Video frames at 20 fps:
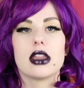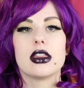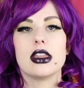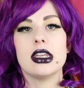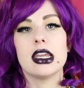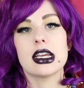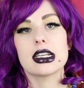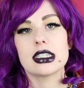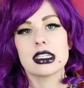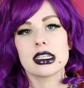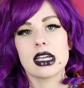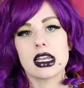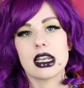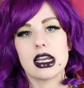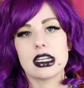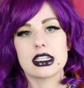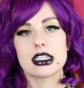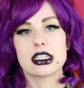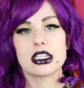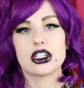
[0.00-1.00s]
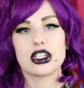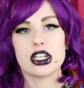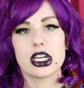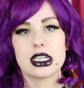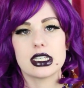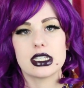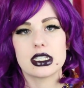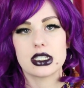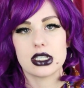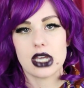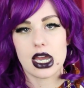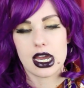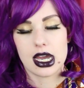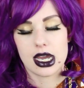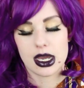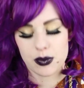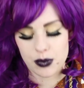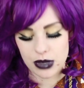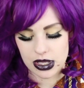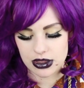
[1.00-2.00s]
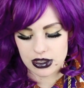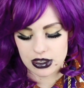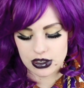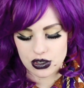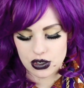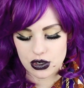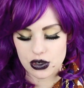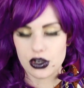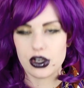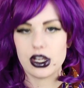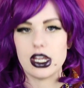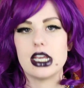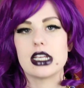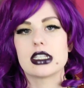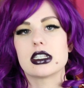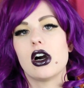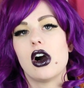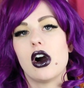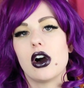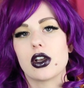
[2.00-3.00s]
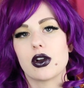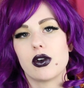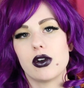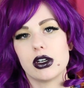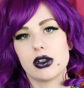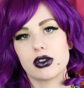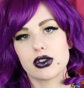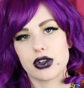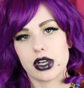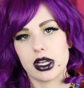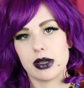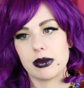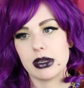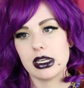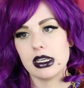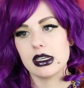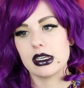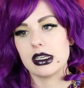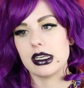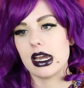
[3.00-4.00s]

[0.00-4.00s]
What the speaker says: The next thing I'd like to suggest, method 2, is a hot oil treatment.